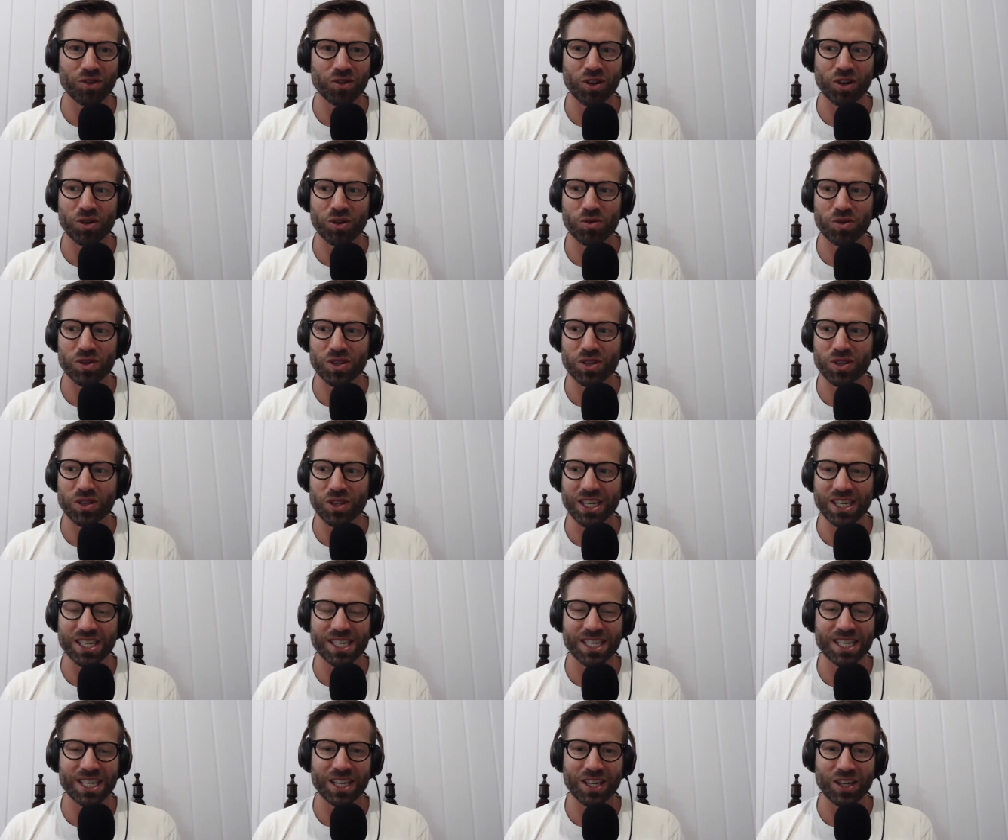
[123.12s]
you know with
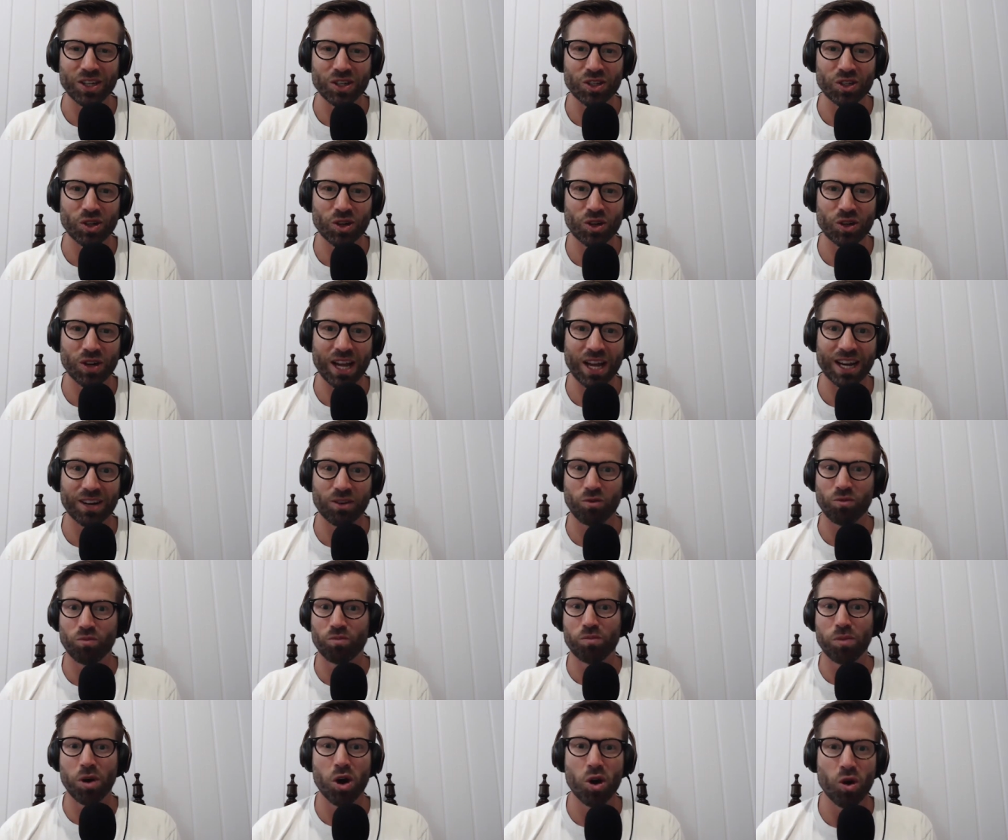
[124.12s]
these things you, like
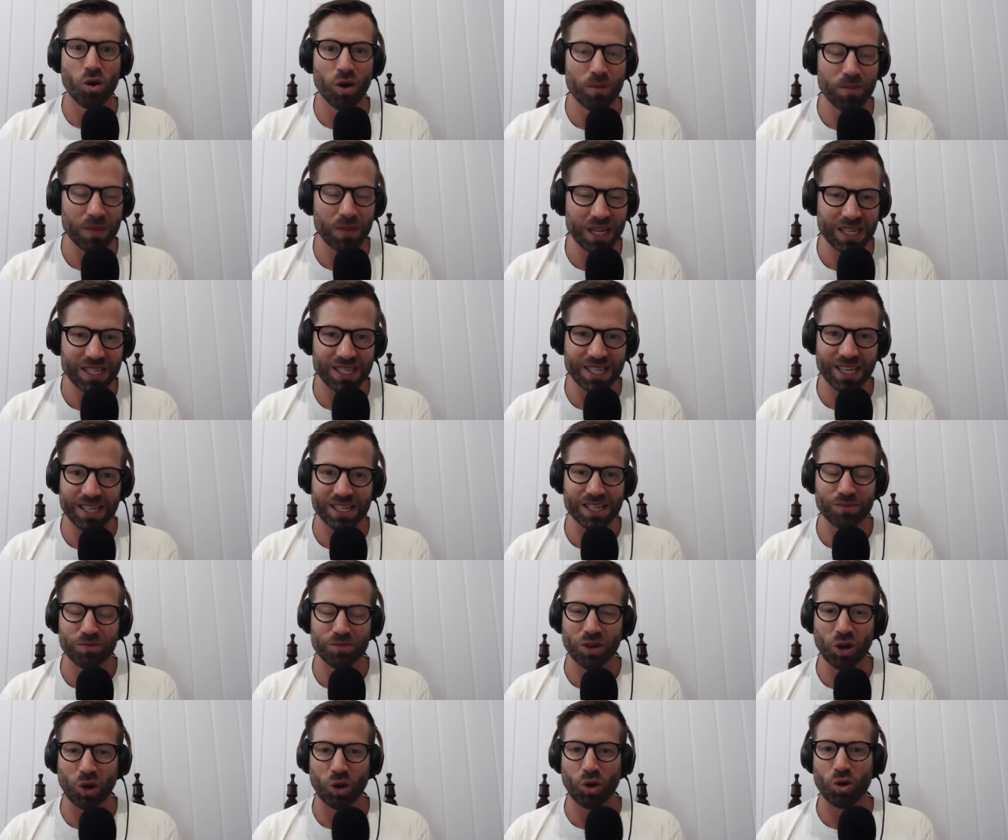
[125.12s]
beau i mean he's done
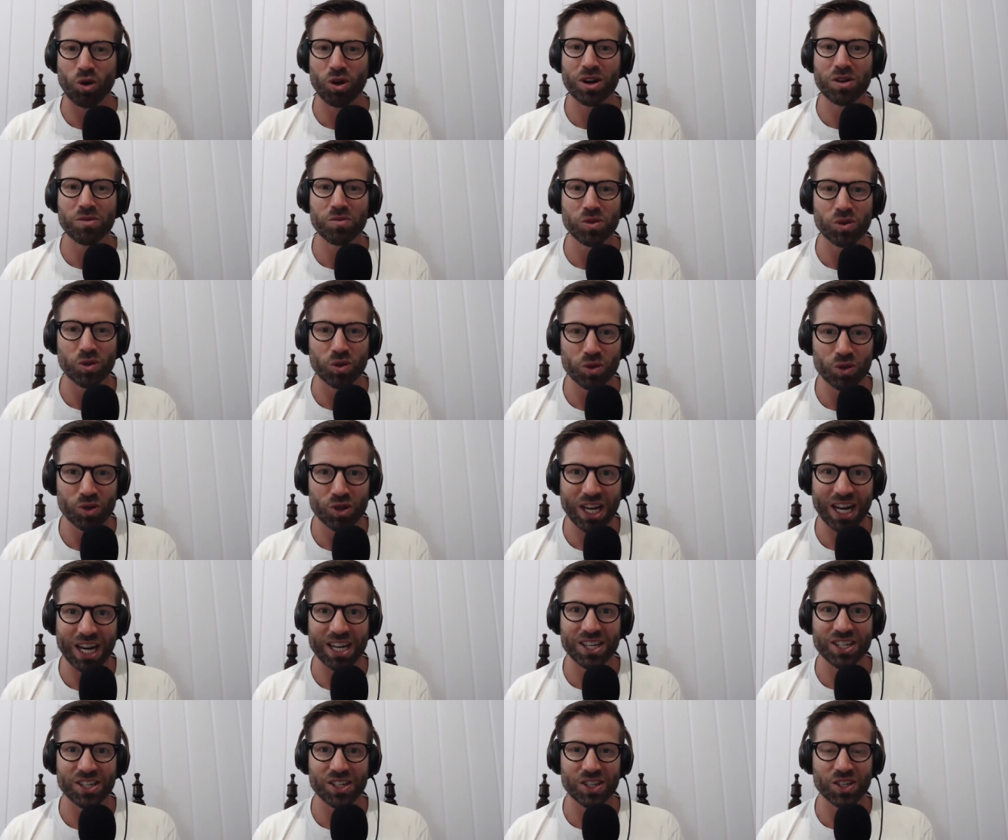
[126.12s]
some incredible
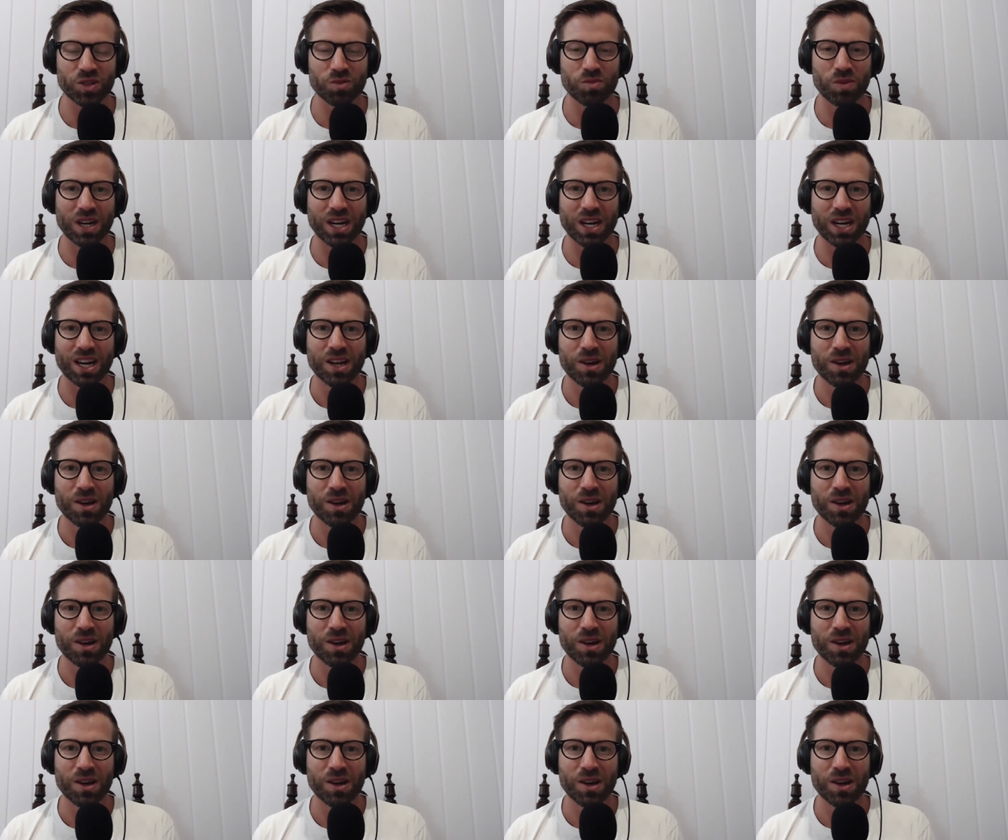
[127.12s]
challenges but